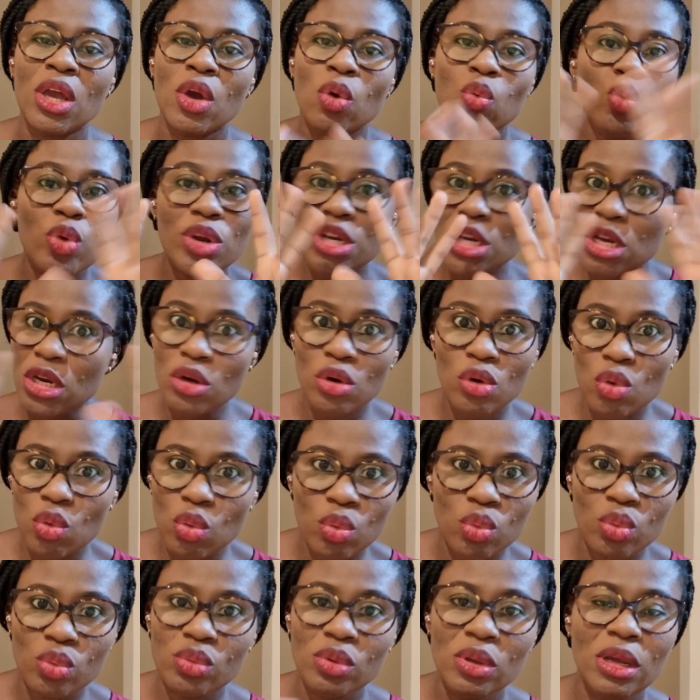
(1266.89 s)
We didn't
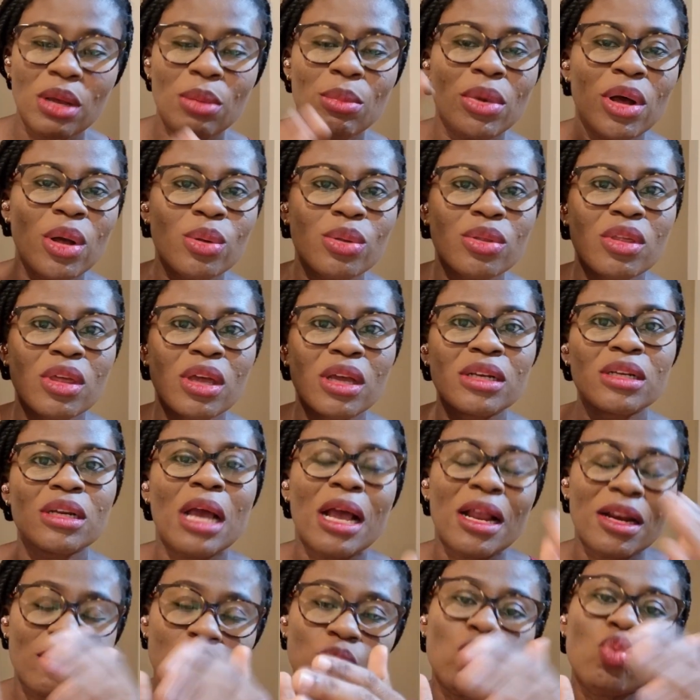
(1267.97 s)
know about that,
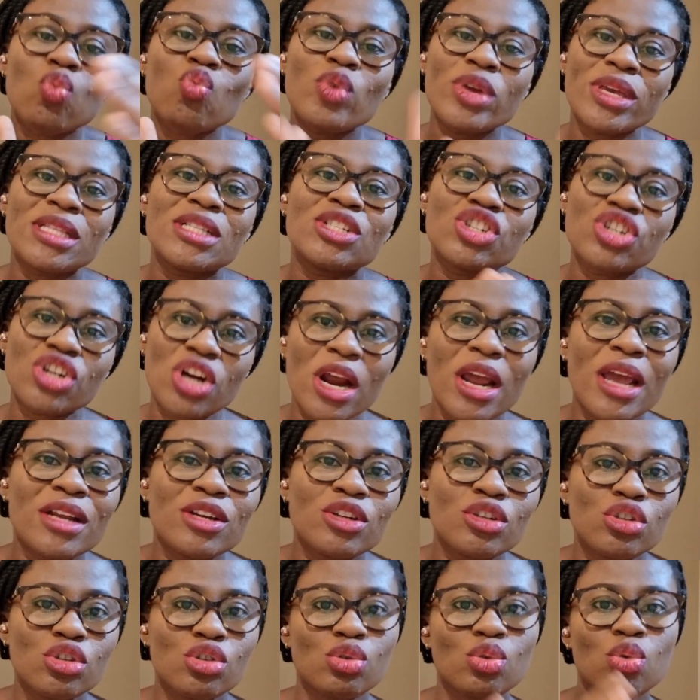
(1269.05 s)
and we tried
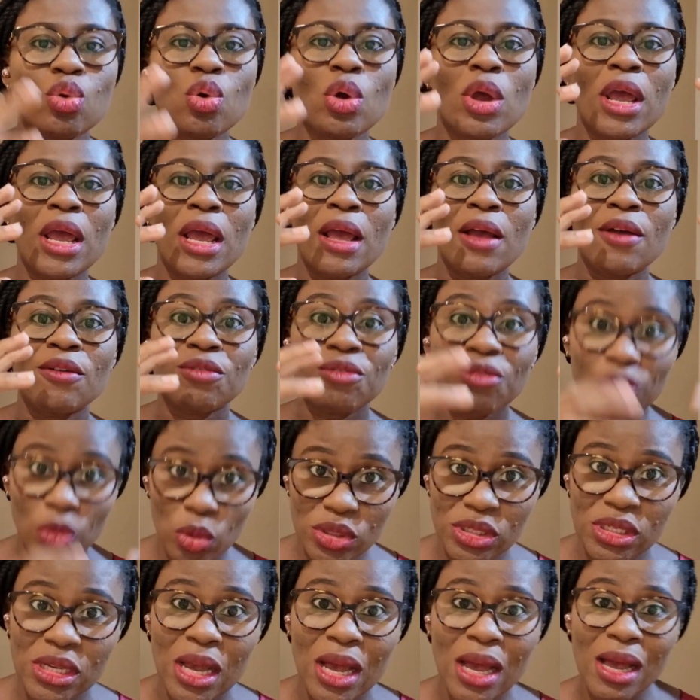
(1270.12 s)
to
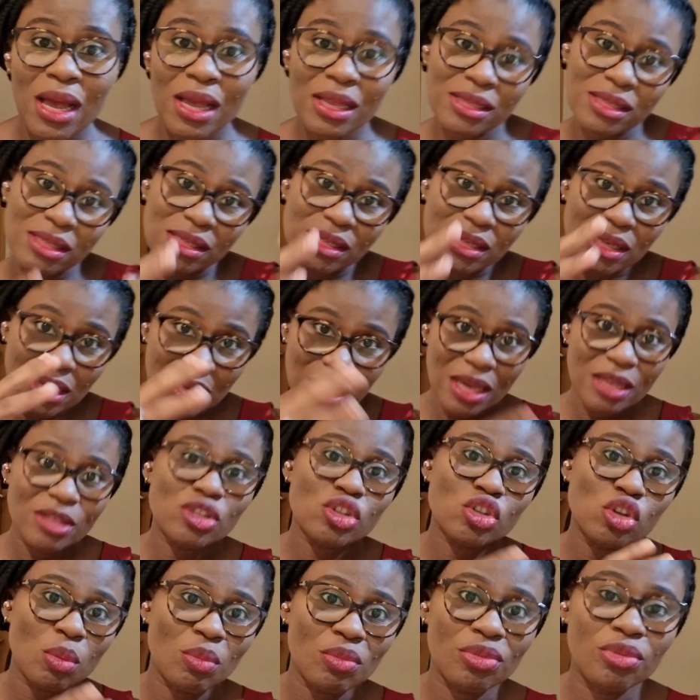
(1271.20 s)
force her to get
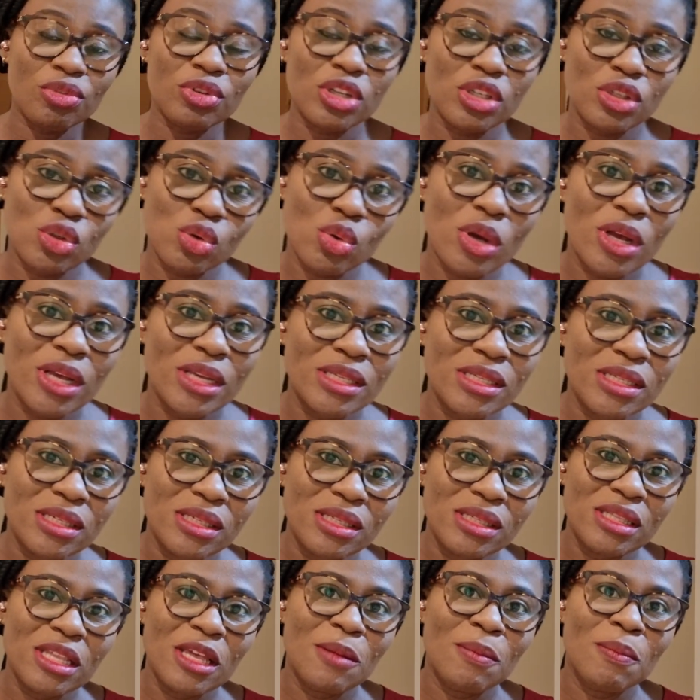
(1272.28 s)
some food into her
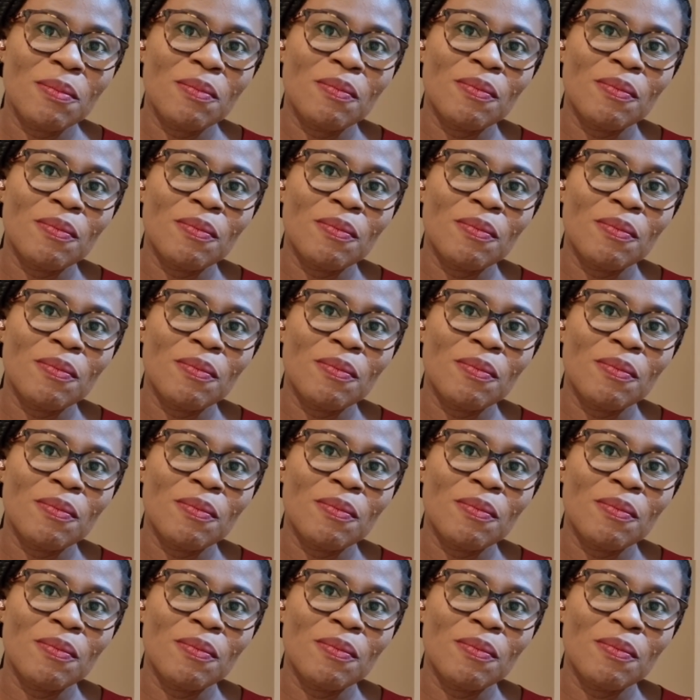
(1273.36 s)
system.